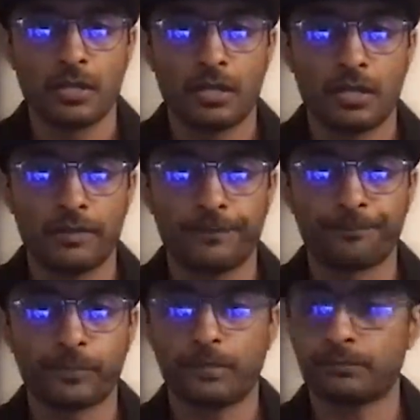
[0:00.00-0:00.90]
uh,
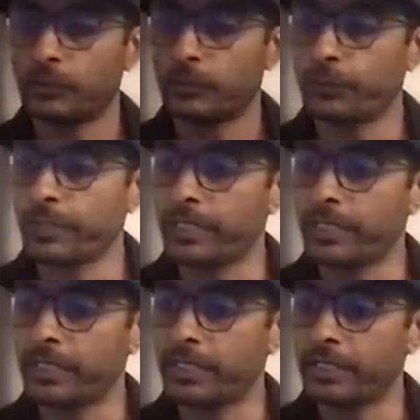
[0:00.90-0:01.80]

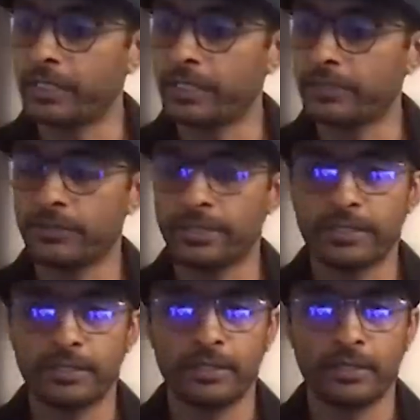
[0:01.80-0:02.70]
we are
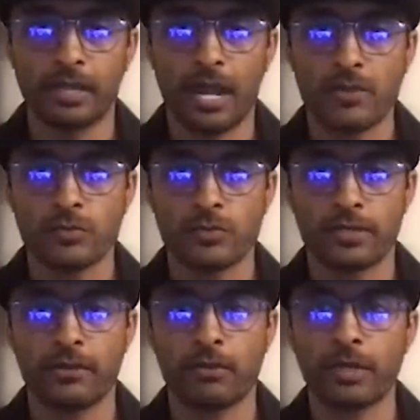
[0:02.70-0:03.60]
doing, uh, I would
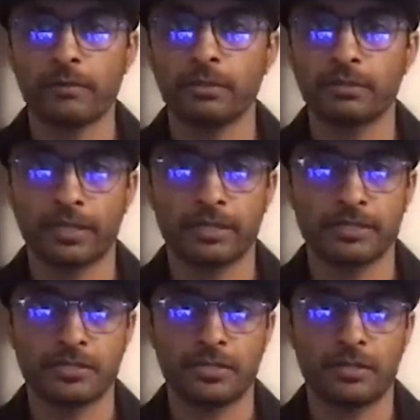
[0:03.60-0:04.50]
say, incredible
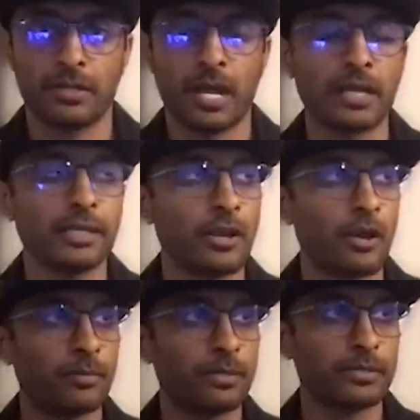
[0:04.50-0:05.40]
things in a highly
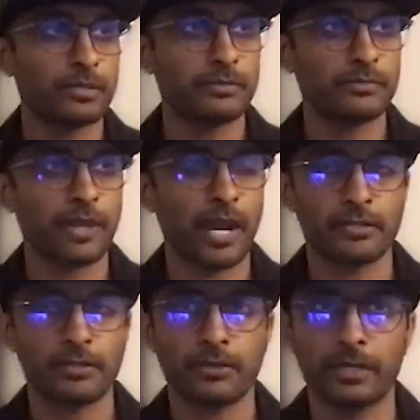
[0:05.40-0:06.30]
competitive
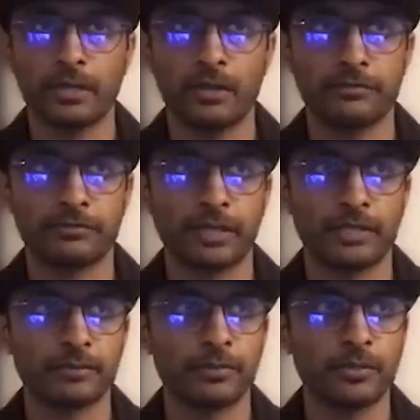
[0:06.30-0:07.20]
category of
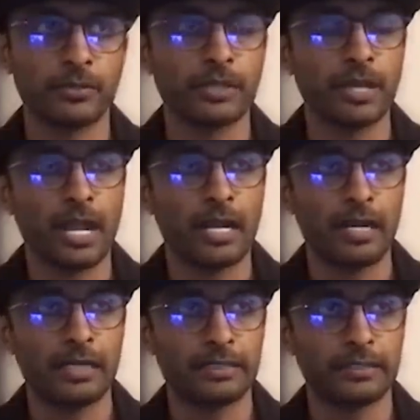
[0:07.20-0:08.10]
health and beauty.
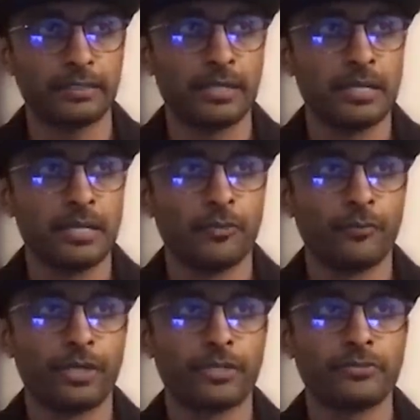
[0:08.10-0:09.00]
And
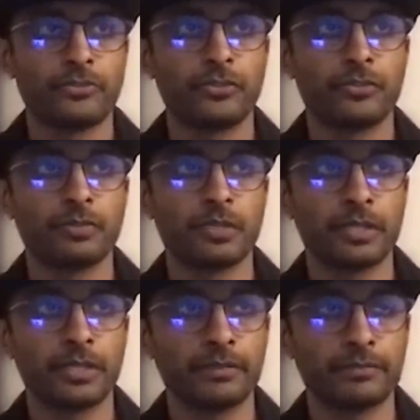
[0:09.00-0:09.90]
we continue to
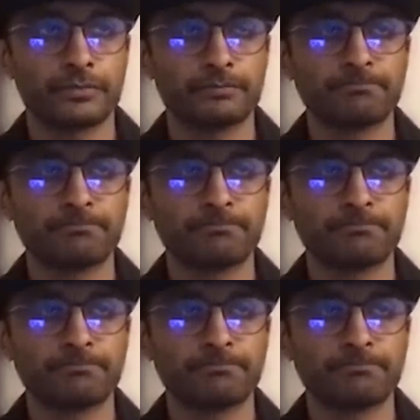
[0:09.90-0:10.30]
believe